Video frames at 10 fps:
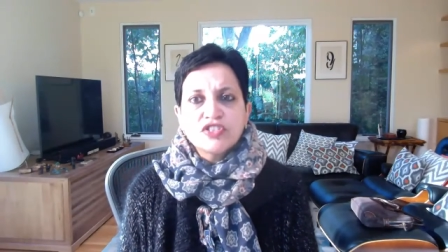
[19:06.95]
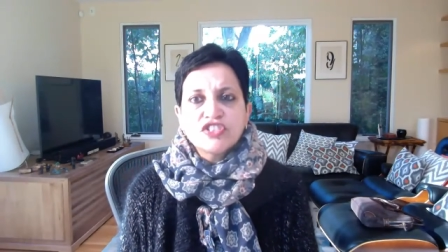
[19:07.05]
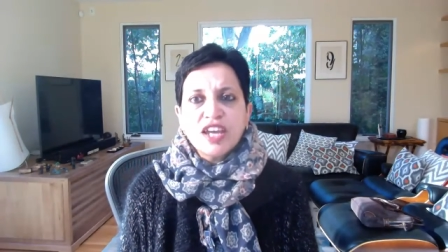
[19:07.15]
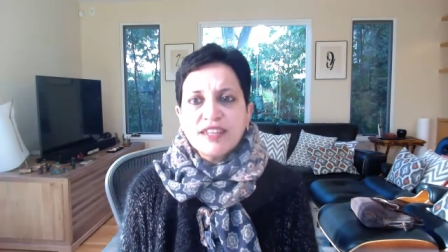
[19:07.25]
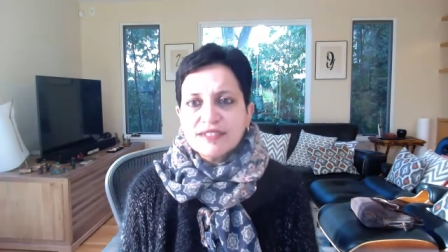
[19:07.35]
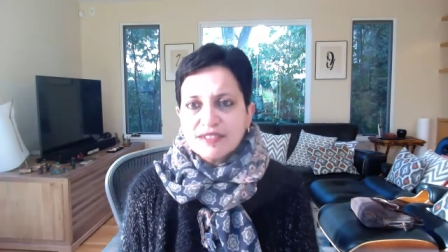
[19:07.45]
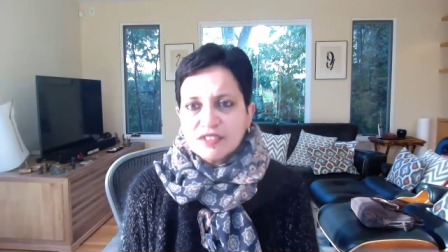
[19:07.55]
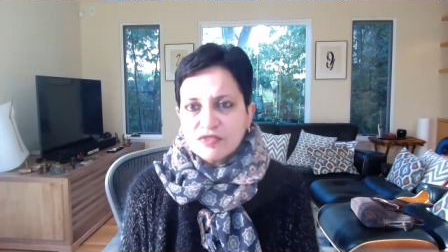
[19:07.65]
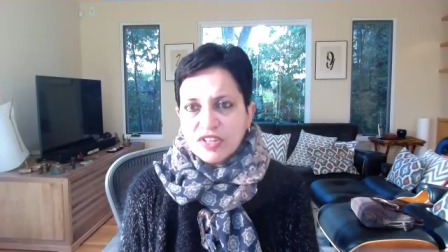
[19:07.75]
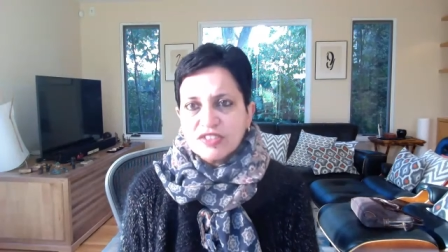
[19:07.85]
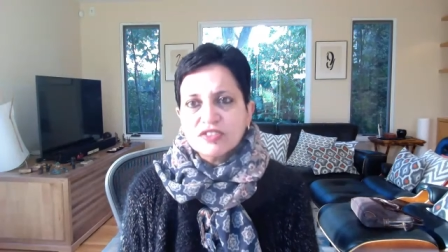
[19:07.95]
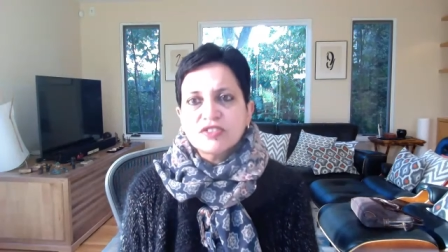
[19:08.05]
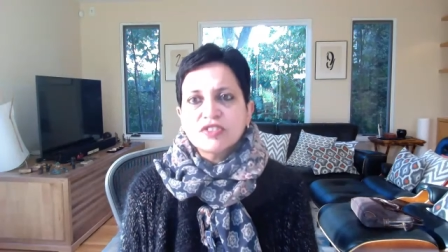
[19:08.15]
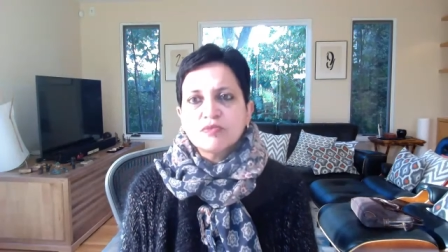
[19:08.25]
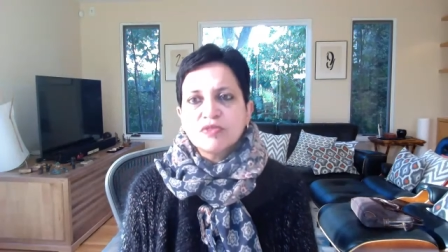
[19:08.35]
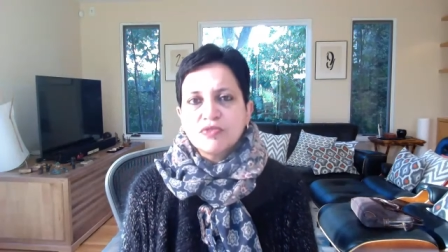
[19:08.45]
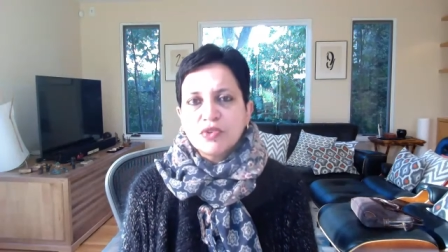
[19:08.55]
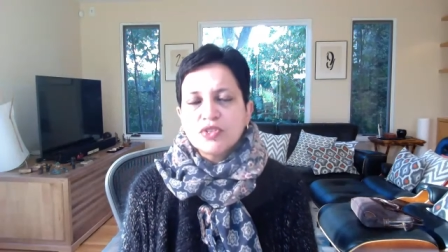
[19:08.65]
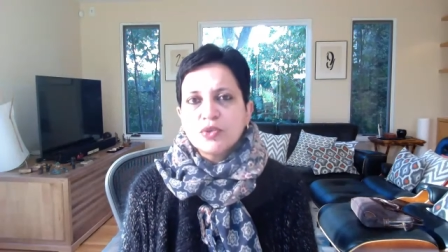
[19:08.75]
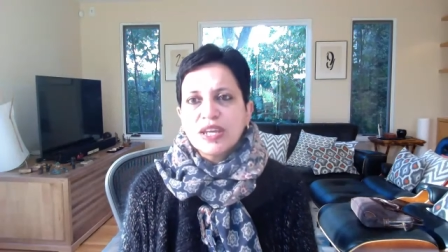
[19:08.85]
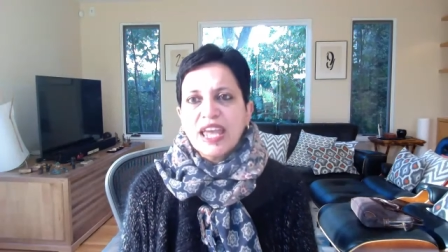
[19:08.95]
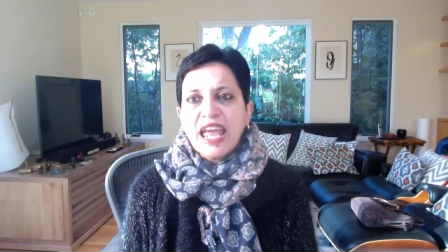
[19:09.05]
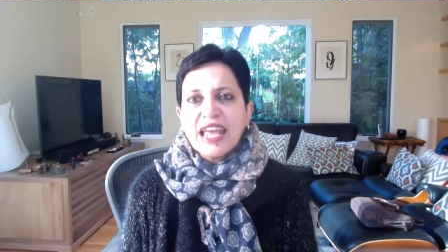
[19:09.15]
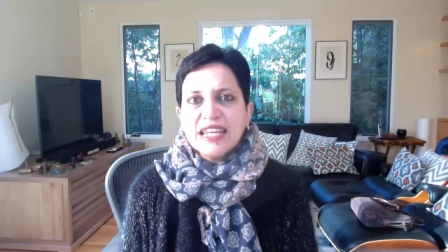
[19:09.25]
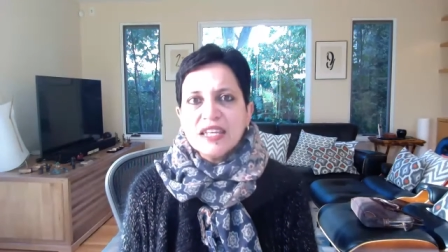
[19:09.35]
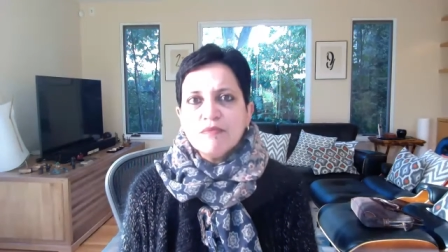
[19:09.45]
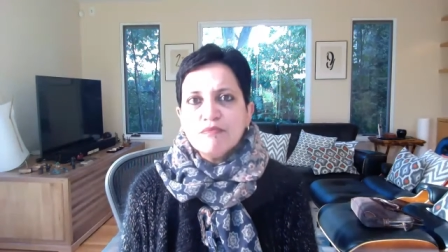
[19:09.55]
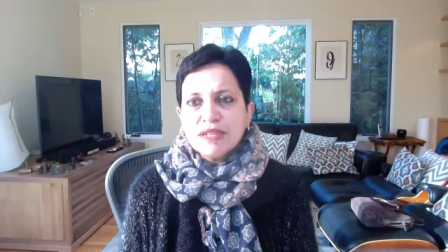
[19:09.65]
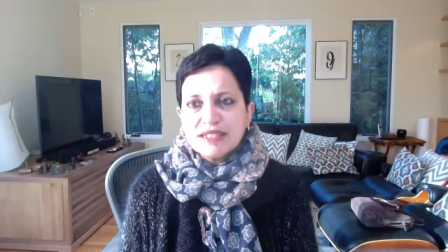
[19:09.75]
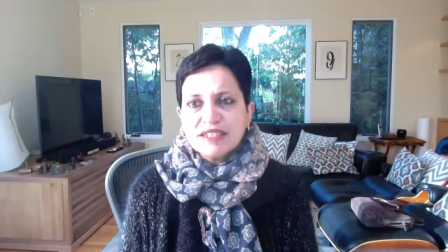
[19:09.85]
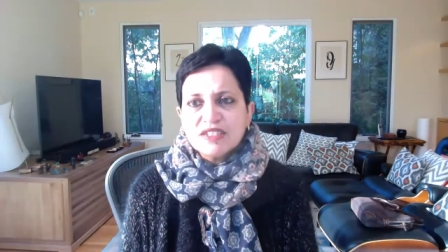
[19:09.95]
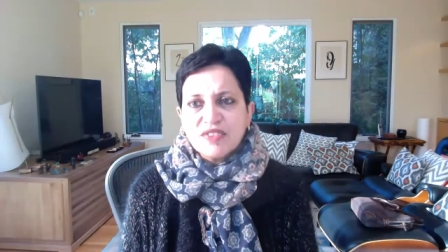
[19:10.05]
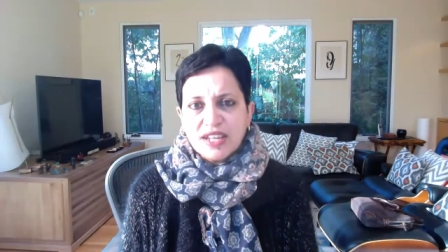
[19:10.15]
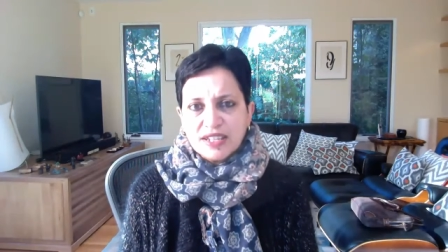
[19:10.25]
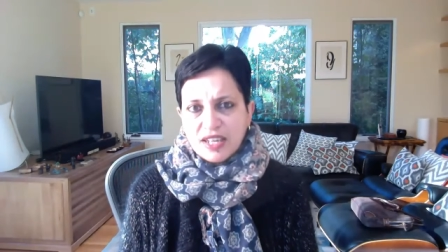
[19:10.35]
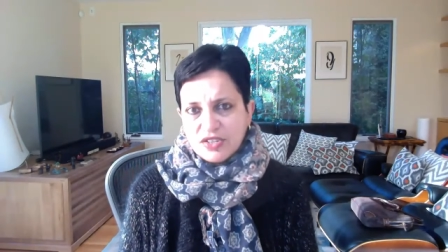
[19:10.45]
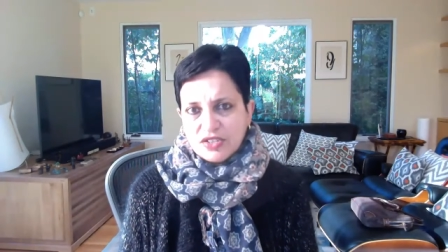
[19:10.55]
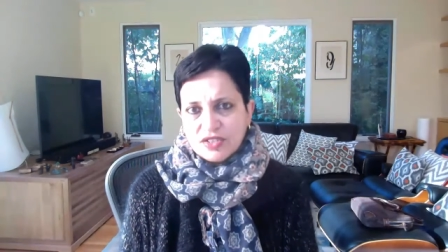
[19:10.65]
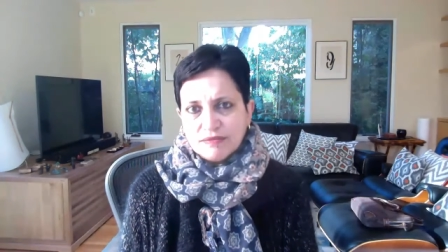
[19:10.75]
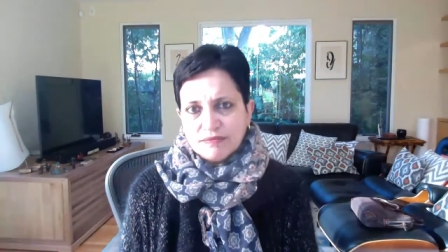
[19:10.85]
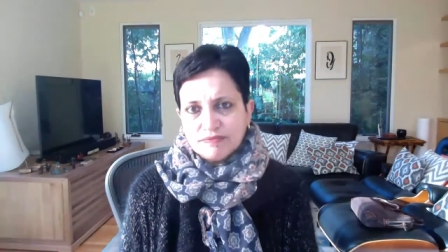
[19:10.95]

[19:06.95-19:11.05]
chases investors before doing any business validation.